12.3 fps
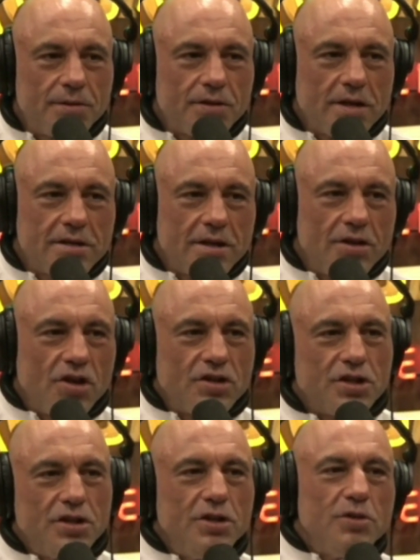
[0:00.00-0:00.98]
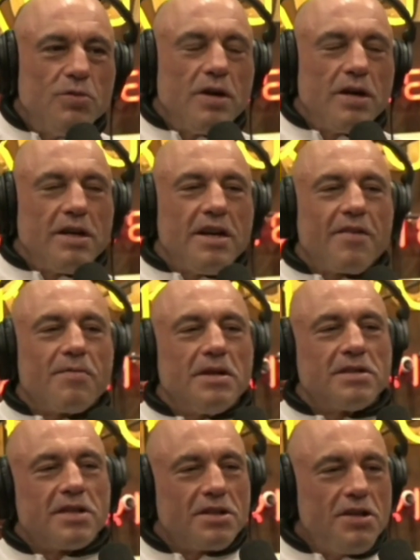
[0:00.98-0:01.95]
tries to launch a new one, and
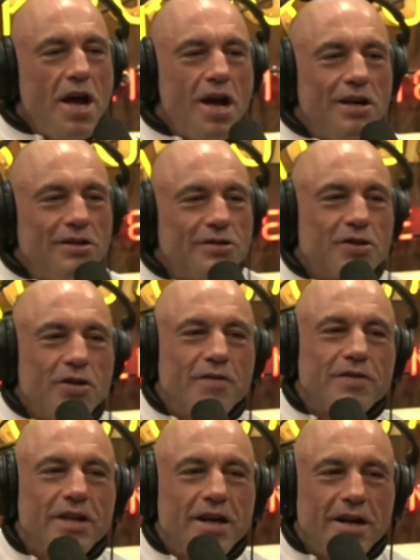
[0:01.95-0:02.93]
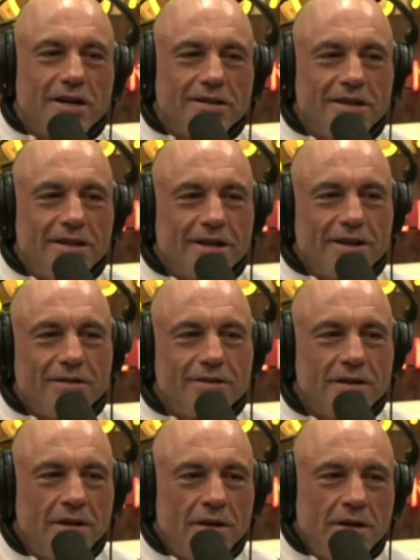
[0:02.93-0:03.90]
everybody's like, "Yeah, let's go over there," and then they go,
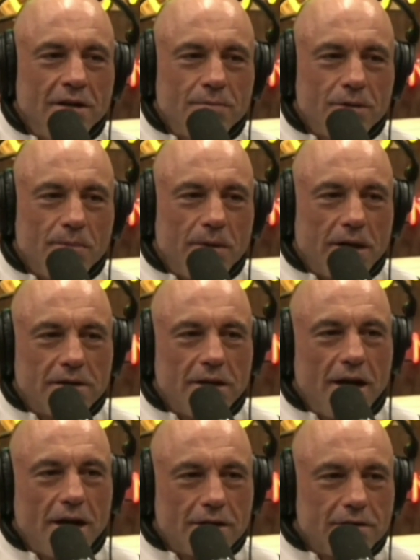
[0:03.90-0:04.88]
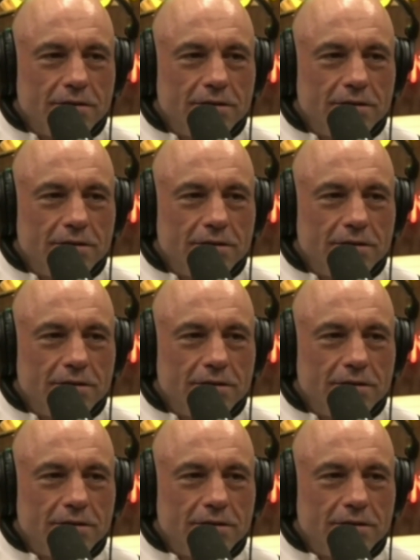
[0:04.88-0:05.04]
"I'm gonna go back to X."